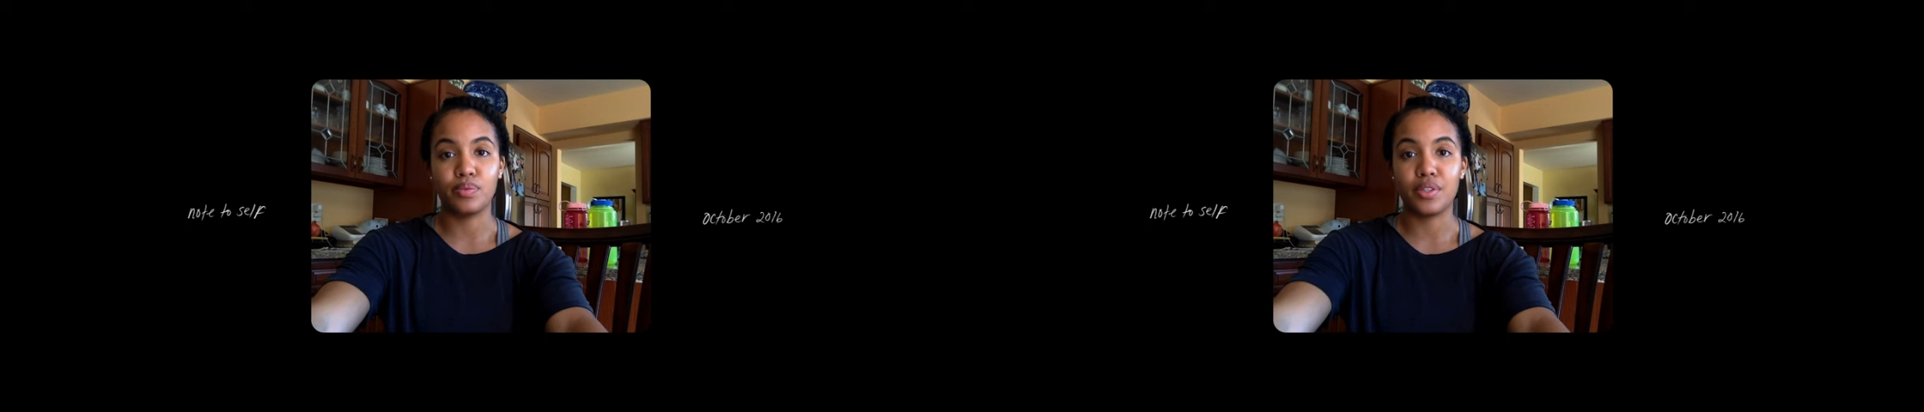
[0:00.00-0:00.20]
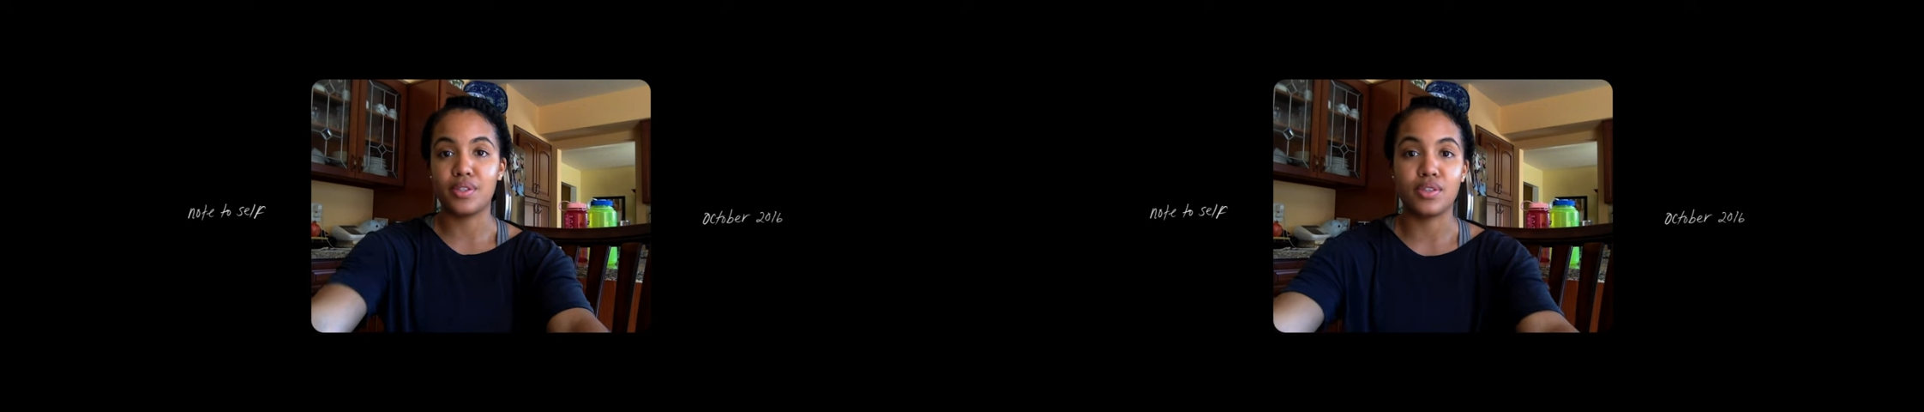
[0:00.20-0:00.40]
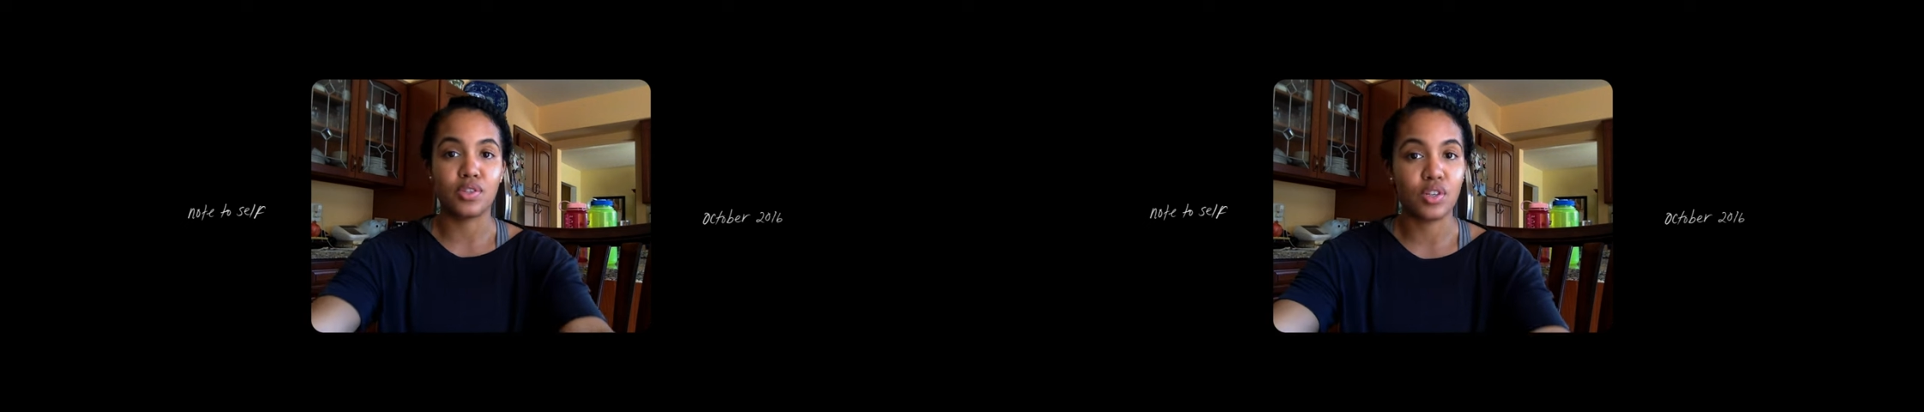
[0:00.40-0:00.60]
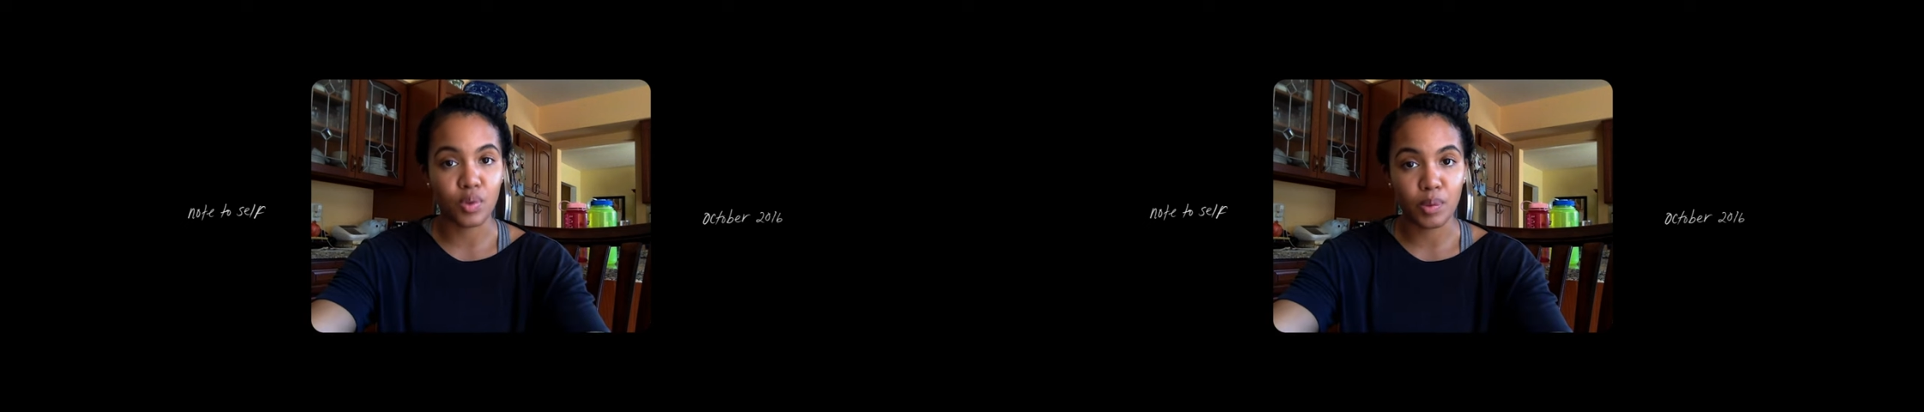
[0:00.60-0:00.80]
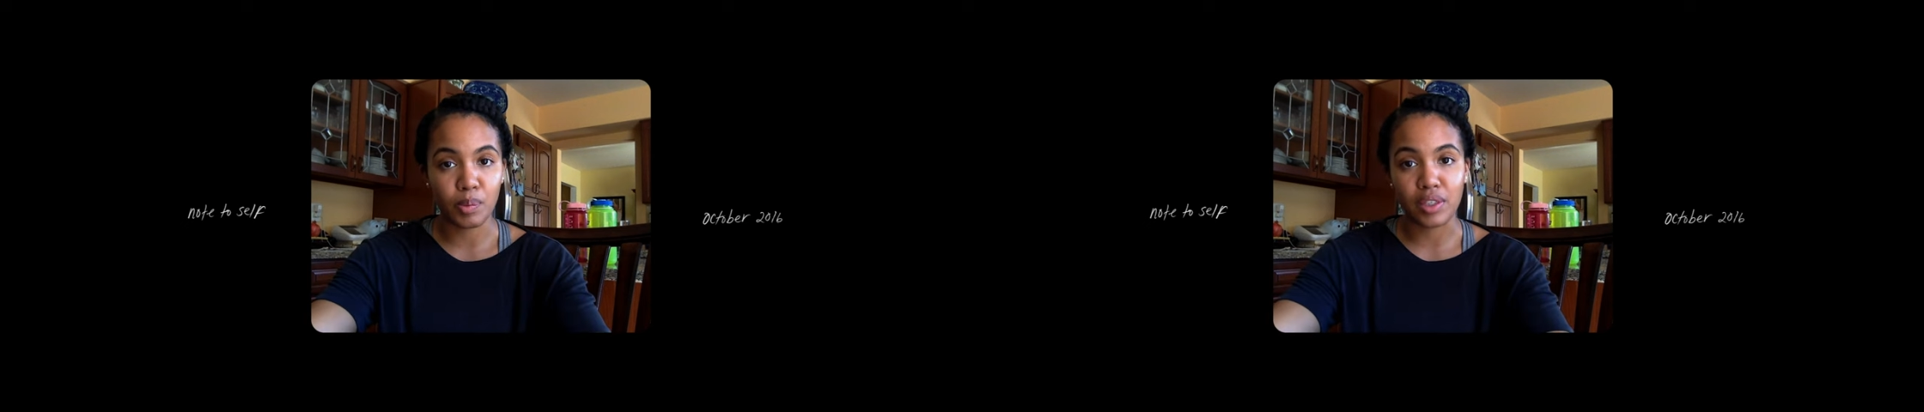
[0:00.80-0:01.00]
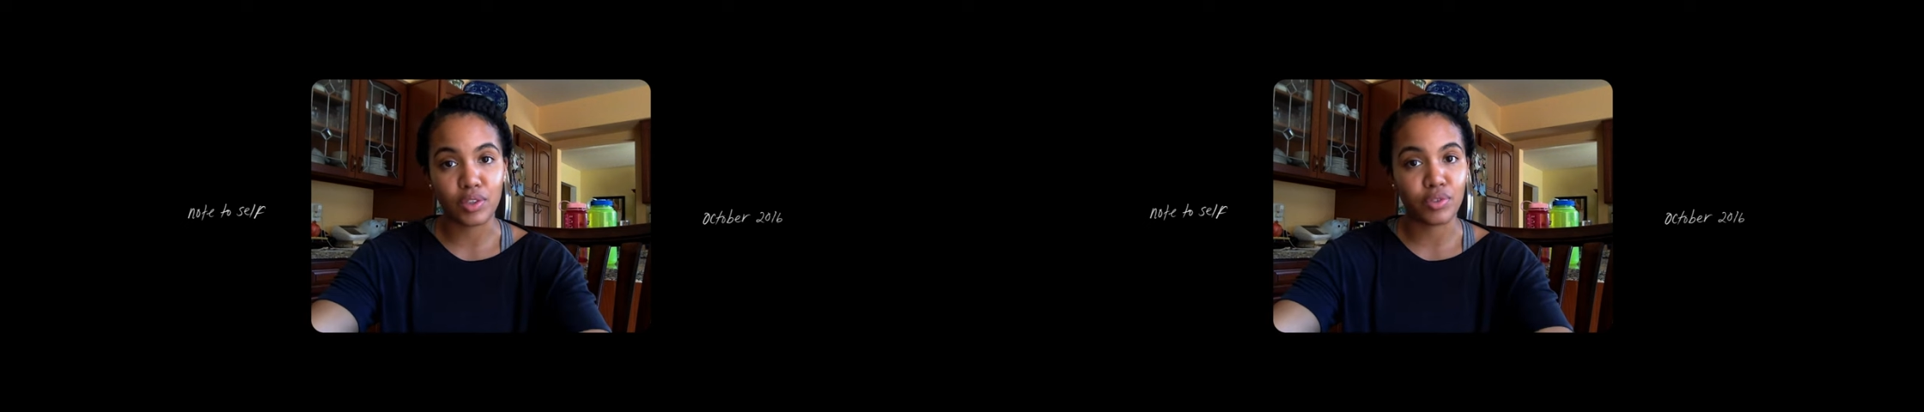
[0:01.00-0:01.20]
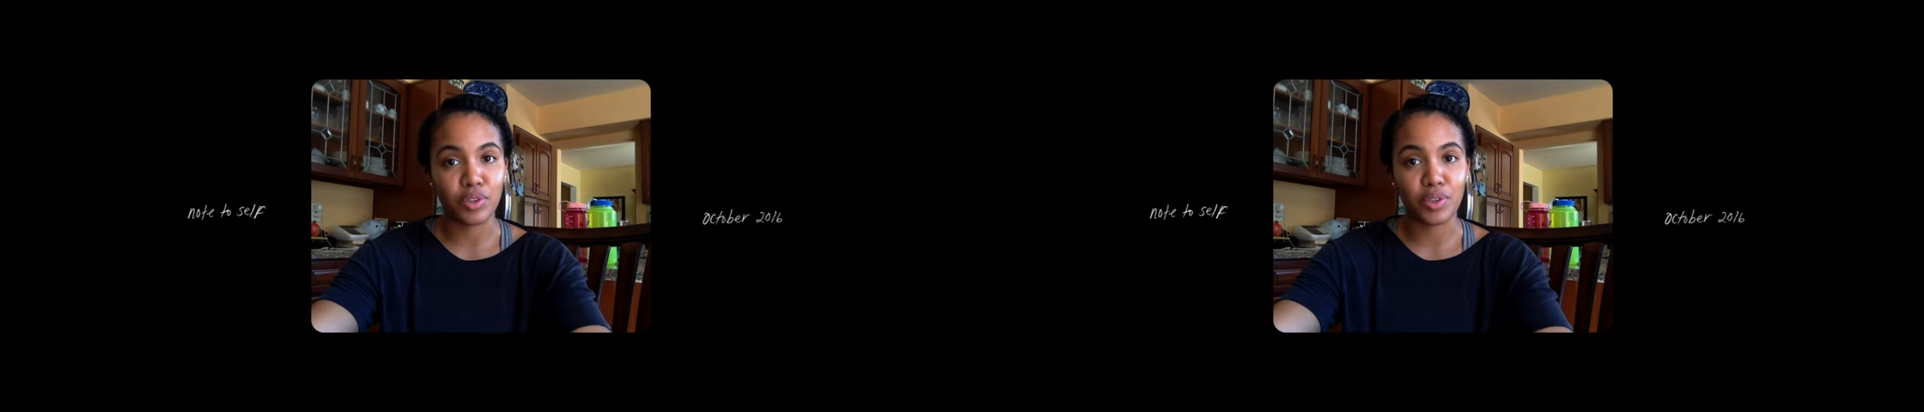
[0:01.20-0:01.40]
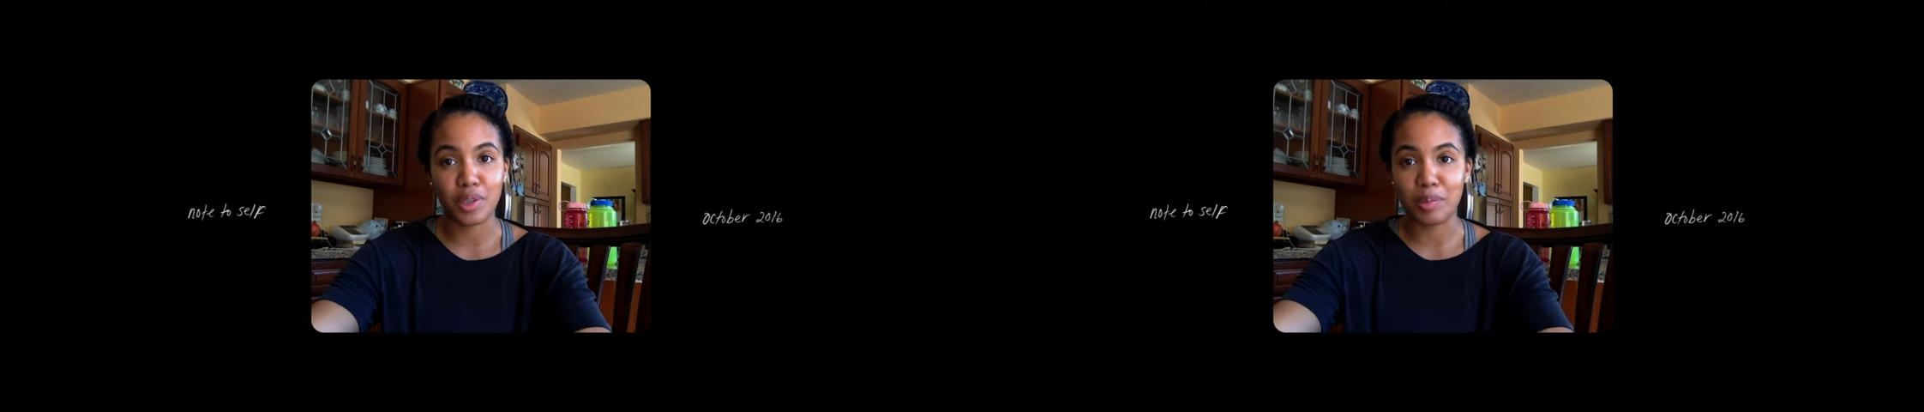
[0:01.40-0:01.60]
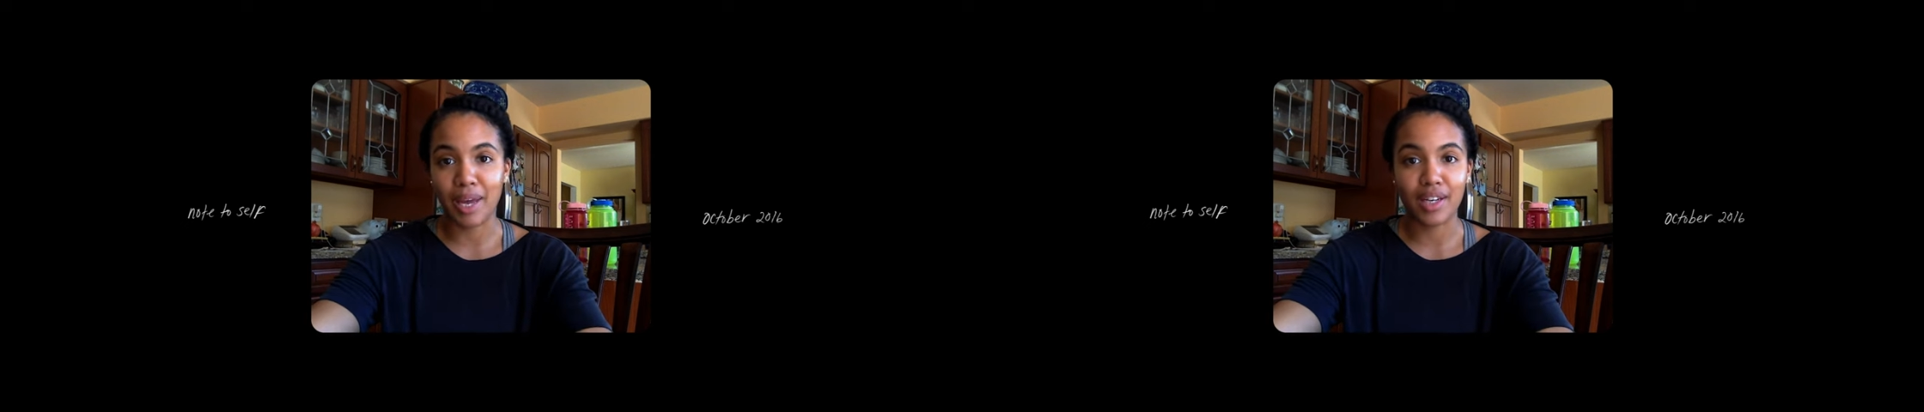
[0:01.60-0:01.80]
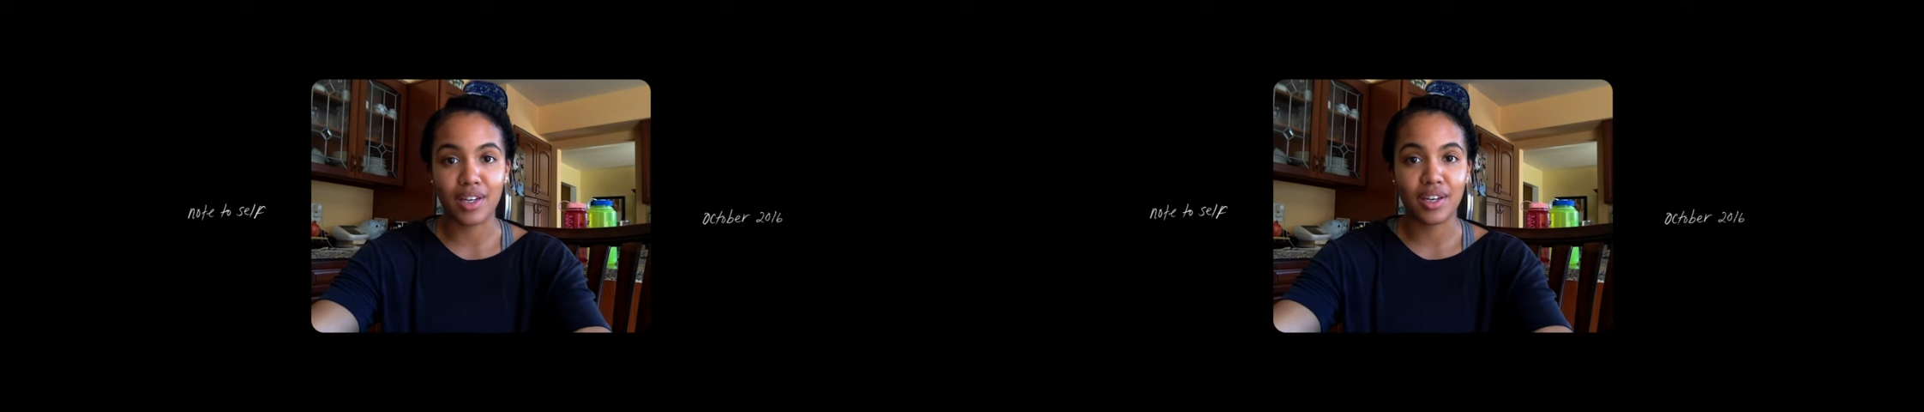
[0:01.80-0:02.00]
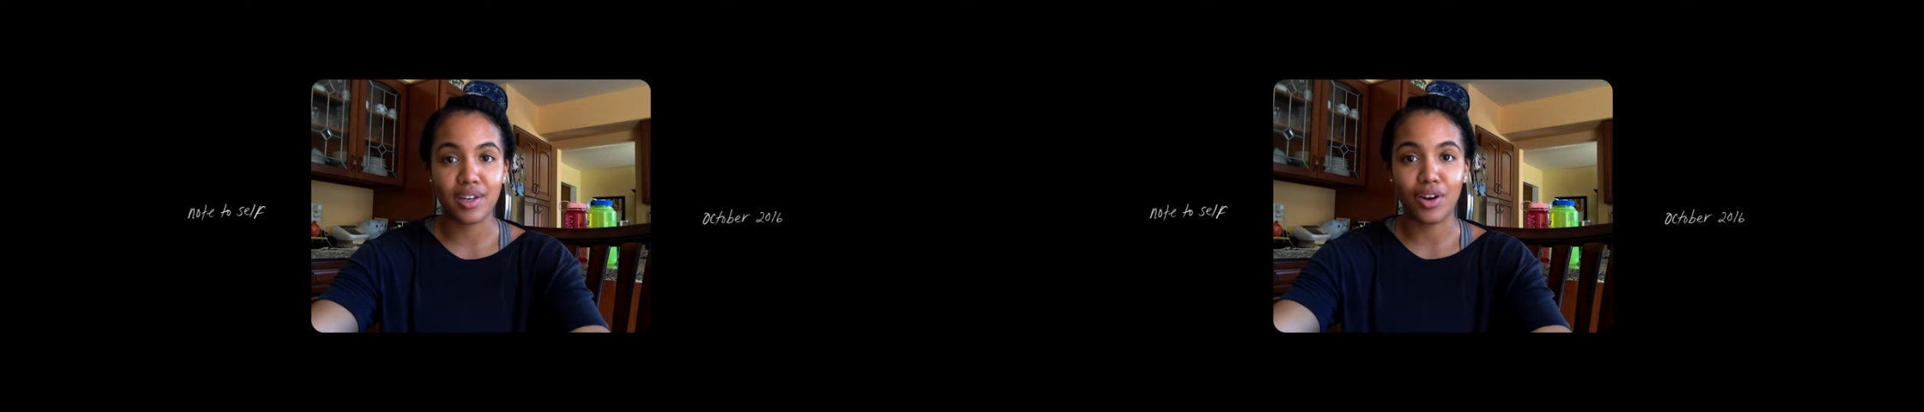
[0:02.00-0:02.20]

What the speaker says: This is just a reminder for you to look back